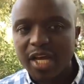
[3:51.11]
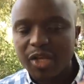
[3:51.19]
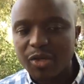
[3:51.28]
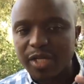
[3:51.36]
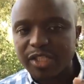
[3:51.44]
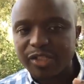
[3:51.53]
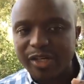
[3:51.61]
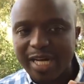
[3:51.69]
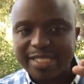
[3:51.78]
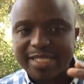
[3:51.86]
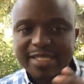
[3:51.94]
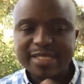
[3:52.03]
unit
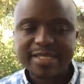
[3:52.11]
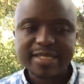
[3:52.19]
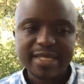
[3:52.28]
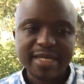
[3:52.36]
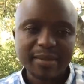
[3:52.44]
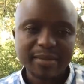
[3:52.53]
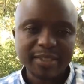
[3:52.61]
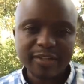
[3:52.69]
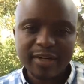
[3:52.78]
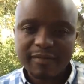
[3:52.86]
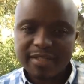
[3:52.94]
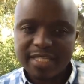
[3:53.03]
trusts,
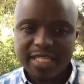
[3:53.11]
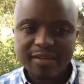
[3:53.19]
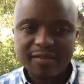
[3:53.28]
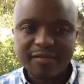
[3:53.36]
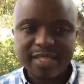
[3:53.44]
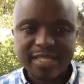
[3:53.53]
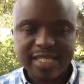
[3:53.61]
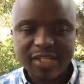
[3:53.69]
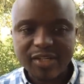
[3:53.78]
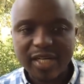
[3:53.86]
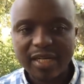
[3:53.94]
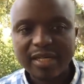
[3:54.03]
derivatives,
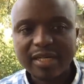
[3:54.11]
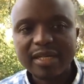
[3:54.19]
etc.